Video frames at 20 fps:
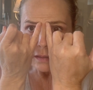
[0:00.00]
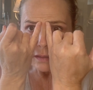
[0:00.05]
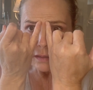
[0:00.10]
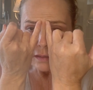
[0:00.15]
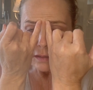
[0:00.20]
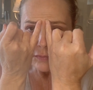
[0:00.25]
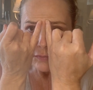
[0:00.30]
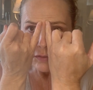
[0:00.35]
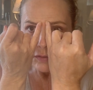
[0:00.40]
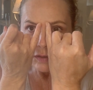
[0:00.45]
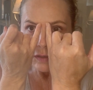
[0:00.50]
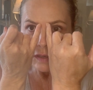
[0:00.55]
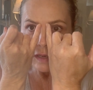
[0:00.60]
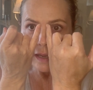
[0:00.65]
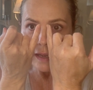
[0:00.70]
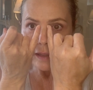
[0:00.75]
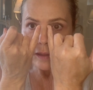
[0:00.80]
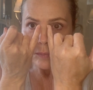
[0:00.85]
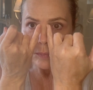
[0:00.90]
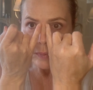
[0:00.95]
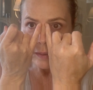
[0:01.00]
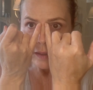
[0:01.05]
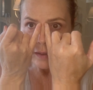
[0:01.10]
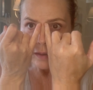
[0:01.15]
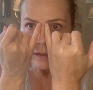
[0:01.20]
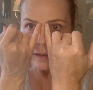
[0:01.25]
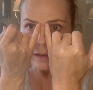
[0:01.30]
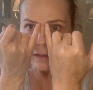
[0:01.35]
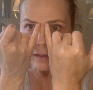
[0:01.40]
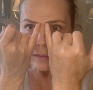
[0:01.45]
if you can help it,
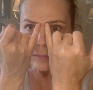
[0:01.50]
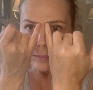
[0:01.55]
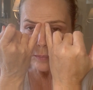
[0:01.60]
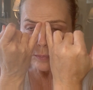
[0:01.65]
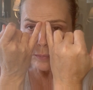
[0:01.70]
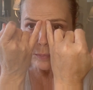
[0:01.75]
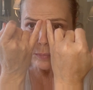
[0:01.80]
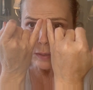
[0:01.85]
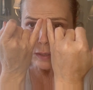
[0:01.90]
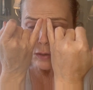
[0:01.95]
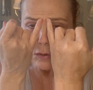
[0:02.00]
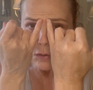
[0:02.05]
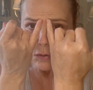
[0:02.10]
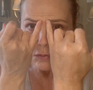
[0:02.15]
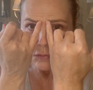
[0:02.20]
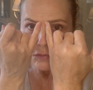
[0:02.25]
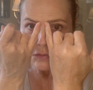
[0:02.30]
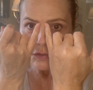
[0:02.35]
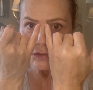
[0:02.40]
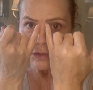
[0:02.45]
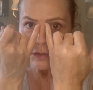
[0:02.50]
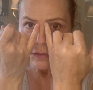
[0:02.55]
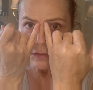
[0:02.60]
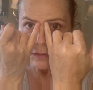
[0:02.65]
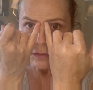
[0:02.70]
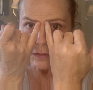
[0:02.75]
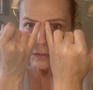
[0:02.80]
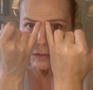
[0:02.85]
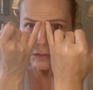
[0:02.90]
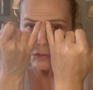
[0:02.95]
beyond
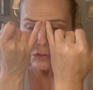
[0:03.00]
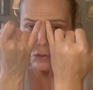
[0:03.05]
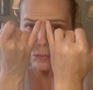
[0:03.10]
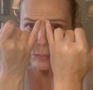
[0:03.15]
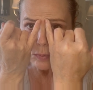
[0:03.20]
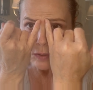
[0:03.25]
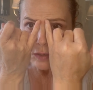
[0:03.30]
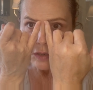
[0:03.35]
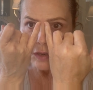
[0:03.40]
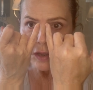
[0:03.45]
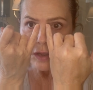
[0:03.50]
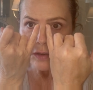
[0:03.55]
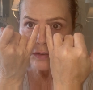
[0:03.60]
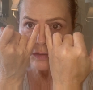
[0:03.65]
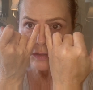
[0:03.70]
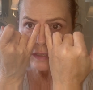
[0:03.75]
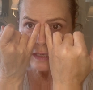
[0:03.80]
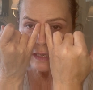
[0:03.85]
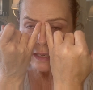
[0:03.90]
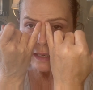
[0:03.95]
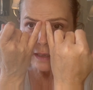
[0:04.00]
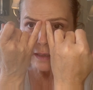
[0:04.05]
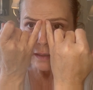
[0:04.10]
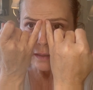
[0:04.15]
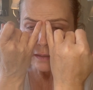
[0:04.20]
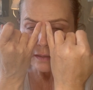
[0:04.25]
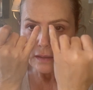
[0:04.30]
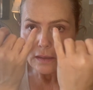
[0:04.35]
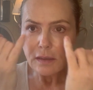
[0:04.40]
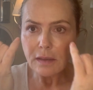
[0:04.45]
the top of the nose here.
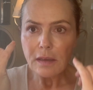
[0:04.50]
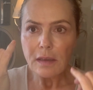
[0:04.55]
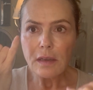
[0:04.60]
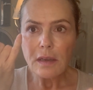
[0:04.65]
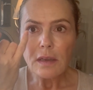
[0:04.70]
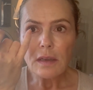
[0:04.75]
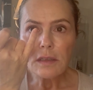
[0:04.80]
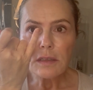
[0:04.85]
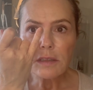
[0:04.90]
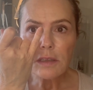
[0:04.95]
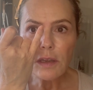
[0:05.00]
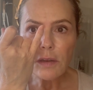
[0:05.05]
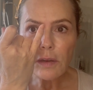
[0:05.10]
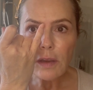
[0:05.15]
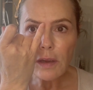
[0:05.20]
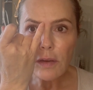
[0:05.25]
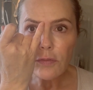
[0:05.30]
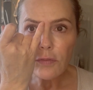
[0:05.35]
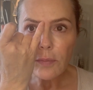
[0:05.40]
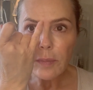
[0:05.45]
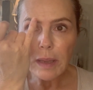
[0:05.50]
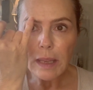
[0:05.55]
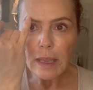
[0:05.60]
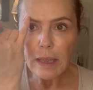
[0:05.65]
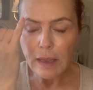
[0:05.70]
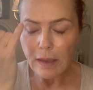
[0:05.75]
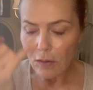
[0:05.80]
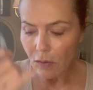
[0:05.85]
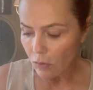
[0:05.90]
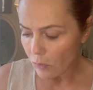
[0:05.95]
So go from
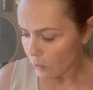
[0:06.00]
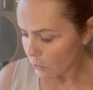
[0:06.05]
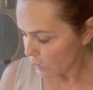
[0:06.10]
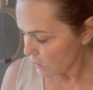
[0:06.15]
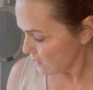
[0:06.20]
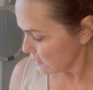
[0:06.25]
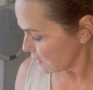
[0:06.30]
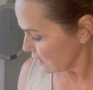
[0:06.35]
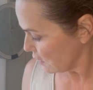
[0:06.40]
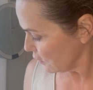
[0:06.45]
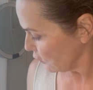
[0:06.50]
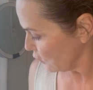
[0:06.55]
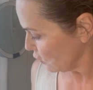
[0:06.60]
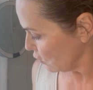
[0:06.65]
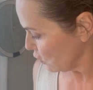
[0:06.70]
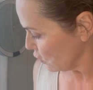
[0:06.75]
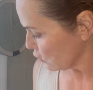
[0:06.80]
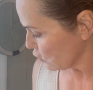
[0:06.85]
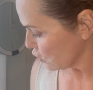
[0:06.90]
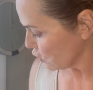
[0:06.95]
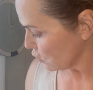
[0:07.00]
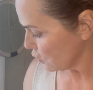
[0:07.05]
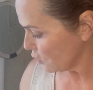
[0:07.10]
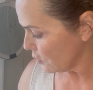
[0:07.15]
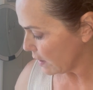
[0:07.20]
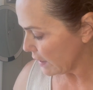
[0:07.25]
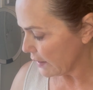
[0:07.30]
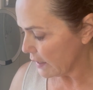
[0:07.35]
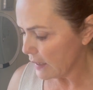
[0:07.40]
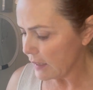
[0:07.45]
here onwards, and if you're not sure
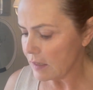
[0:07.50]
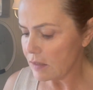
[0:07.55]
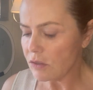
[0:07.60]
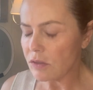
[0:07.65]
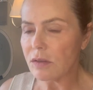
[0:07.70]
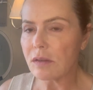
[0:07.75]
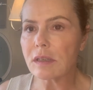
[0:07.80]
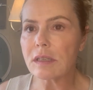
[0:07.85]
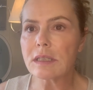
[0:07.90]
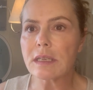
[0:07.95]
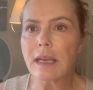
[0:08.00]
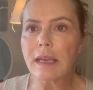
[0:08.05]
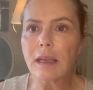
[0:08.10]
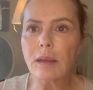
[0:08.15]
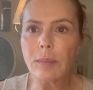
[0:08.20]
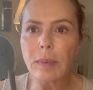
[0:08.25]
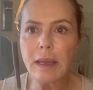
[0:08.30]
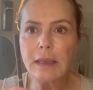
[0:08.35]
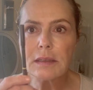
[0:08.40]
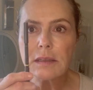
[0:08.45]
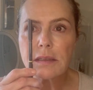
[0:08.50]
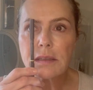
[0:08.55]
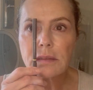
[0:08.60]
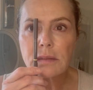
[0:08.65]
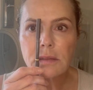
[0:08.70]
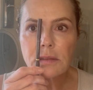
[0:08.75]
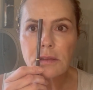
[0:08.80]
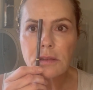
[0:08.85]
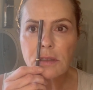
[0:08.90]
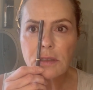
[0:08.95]
where that is, you can take a
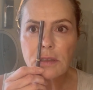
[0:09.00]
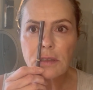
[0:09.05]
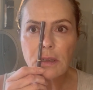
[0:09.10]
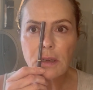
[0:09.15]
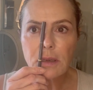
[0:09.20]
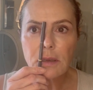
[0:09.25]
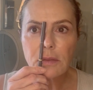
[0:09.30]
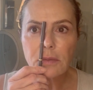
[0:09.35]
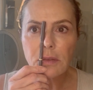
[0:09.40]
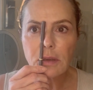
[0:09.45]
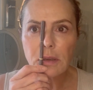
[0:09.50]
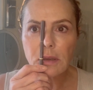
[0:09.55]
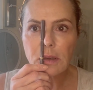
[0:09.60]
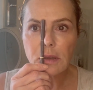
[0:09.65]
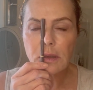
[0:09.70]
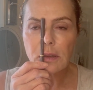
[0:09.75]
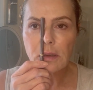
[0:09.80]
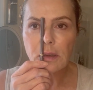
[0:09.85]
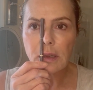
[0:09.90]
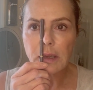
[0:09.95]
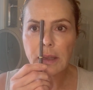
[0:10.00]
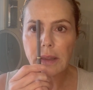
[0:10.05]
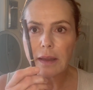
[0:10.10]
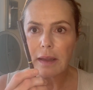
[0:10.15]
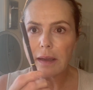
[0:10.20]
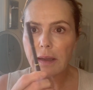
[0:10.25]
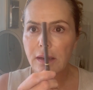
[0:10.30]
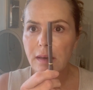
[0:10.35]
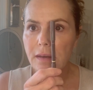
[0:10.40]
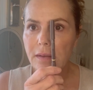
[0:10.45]
pencil and just kind of look like
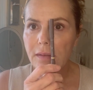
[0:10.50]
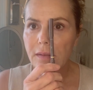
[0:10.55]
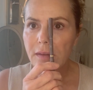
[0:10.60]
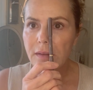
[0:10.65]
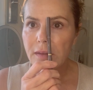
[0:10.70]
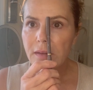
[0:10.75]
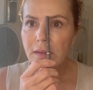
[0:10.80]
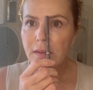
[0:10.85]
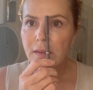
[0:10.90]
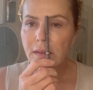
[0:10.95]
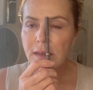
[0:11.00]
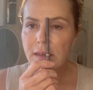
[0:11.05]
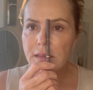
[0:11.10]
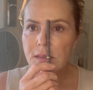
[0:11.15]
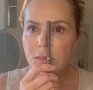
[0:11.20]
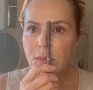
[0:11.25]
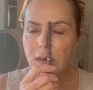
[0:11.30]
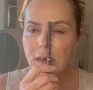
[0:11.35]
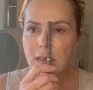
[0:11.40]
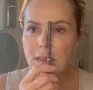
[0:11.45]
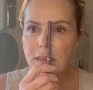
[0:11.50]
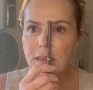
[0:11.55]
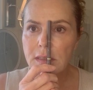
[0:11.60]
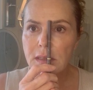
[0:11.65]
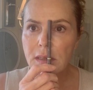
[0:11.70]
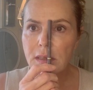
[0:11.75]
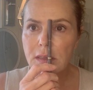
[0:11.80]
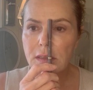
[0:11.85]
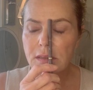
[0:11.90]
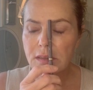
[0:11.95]
that. That's where it
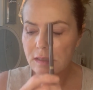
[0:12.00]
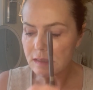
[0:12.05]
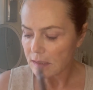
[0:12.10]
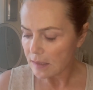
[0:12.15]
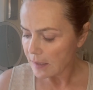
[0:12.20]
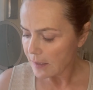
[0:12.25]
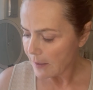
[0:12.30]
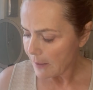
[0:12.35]
starts.